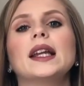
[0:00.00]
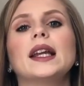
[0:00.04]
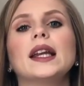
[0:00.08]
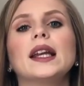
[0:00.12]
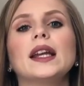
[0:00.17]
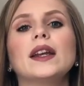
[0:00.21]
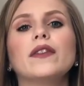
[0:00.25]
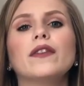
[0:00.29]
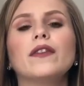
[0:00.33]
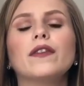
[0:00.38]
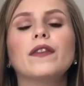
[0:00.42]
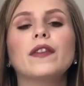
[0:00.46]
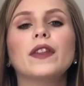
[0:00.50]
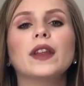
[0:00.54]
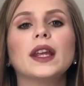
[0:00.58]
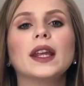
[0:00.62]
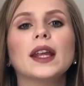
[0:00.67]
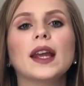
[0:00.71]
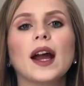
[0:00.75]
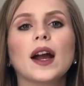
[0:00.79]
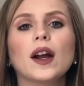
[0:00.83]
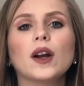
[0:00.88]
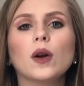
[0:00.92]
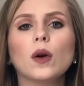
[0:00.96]
if
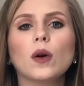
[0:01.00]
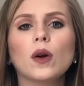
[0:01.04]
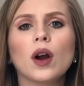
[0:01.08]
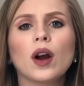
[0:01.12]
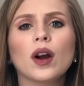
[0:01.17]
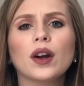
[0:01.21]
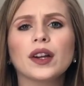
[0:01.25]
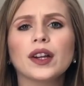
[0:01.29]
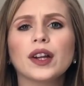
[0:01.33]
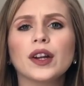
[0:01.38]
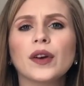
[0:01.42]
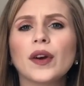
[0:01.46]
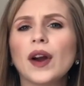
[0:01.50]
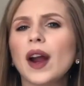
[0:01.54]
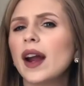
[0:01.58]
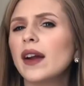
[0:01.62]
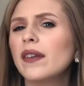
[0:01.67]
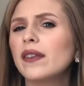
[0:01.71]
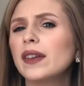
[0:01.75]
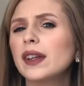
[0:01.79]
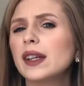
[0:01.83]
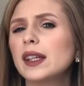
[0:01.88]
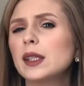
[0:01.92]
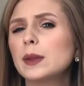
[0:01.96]
the
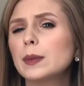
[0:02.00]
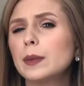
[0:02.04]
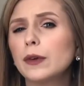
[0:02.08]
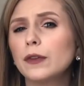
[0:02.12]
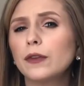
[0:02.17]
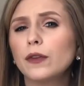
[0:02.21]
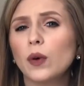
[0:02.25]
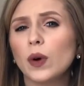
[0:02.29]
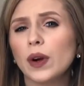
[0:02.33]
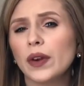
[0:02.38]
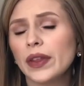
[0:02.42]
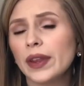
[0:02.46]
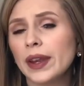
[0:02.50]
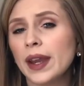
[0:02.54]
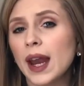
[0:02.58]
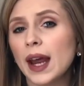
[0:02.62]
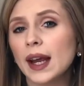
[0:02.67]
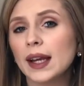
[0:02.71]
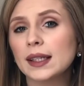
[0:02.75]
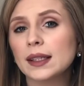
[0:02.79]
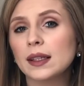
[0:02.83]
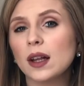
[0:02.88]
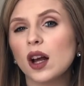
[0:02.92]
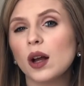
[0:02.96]
echocardiography is before the
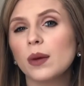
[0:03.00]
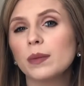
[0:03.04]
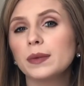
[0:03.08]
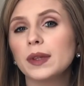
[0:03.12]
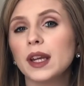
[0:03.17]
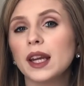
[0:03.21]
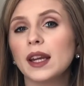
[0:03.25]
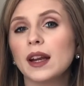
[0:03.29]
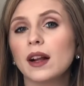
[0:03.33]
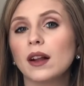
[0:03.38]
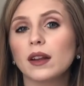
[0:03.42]
next update,